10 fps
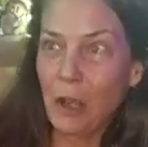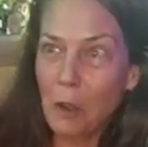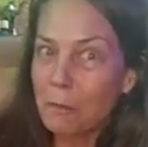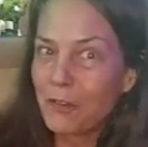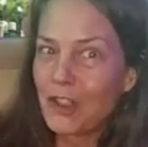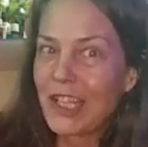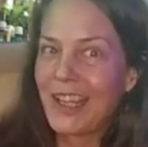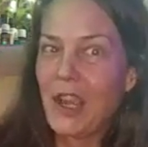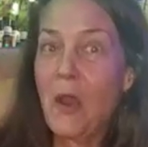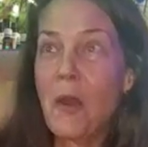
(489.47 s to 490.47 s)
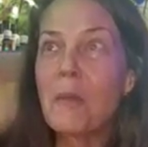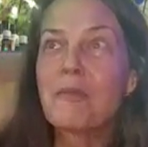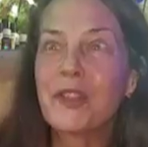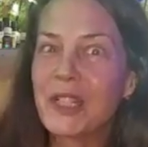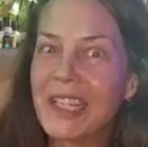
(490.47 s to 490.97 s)
Hopefully,
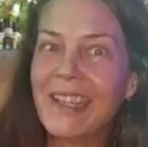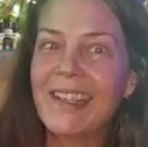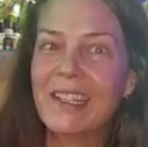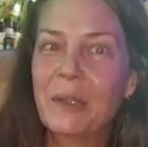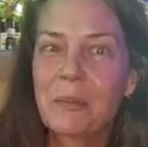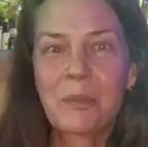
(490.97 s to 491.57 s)
hopefully.